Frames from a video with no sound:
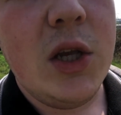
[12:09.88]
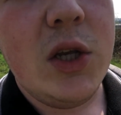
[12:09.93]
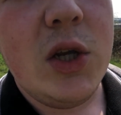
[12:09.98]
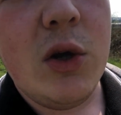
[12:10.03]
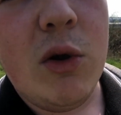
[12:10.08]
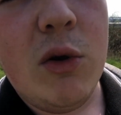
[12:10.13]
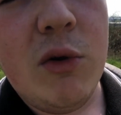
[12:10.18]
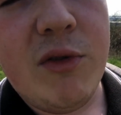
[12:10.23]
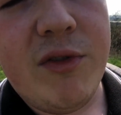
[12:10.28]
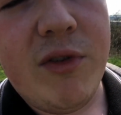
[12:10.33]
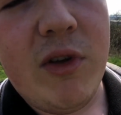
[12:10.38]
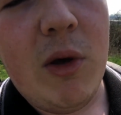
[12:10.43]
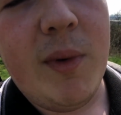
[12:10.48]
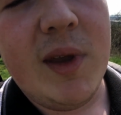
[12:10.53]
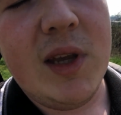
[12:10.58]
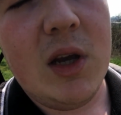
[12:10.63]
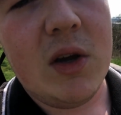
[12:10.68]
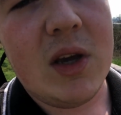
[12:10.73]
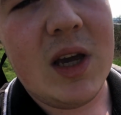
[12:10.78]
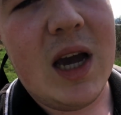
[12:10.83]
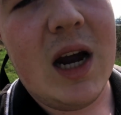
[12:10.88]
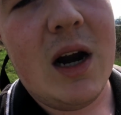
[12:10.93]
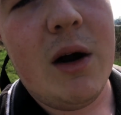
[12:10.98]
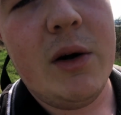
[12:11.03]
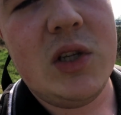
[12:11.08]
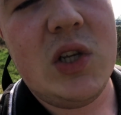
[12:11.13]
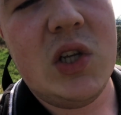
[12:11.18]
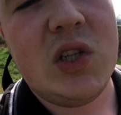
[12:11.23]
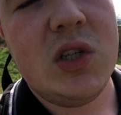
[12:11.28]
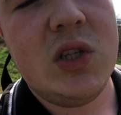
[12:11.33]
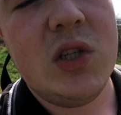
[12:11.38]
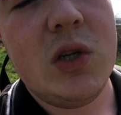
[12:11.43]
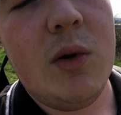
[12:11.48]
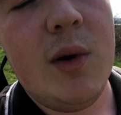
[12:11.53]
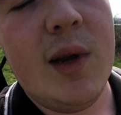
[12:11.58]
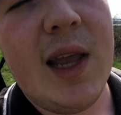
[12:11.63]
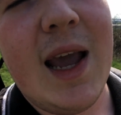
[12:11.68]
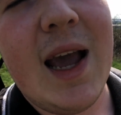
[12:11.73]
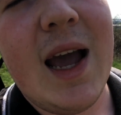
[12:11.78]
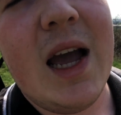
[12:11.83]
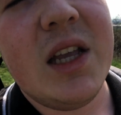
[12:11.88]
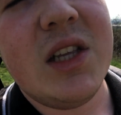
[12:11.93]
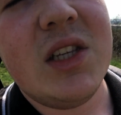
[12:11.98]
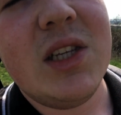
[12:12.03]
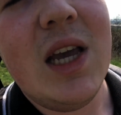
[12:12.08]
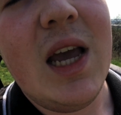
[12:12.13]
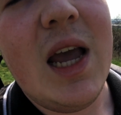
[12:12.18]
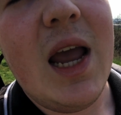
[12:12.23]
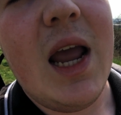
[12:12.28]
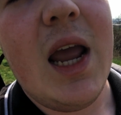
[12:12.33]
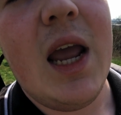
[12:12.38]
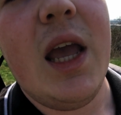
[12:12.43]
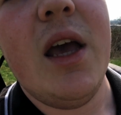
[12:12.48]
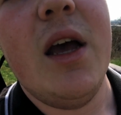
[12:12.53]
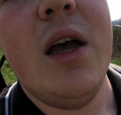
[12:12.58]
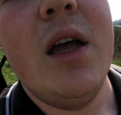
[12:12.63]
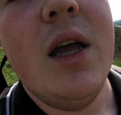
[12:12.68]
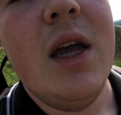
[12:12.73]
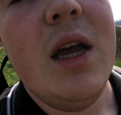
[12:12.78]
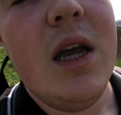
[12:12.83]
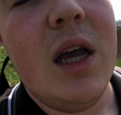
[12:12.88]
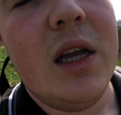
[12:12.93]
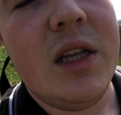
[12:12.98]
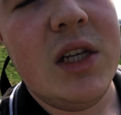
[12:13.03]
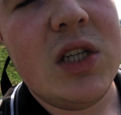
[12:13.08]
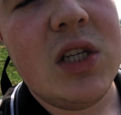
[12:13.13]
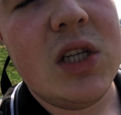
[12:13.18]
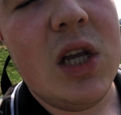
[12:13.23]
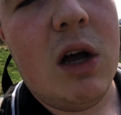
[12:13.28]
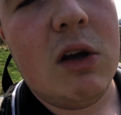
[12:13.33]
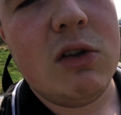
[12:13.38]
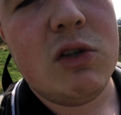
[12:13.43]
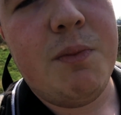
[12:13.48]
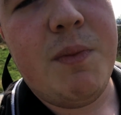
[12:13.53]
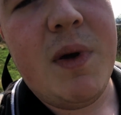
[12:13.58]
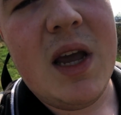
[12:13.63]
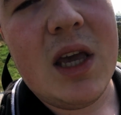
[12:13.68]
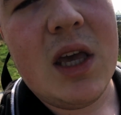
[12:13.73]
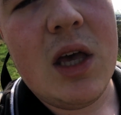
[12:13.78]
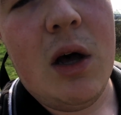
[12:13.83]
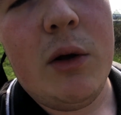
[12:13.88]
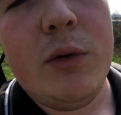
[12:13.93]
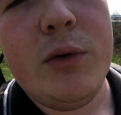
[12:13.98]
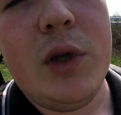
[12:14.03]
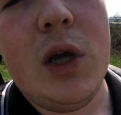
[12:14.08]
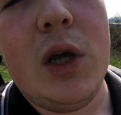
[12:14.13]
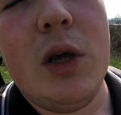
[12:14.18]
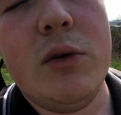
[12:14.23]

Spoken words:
you filming your characters and doing the acting and they start to pick on you.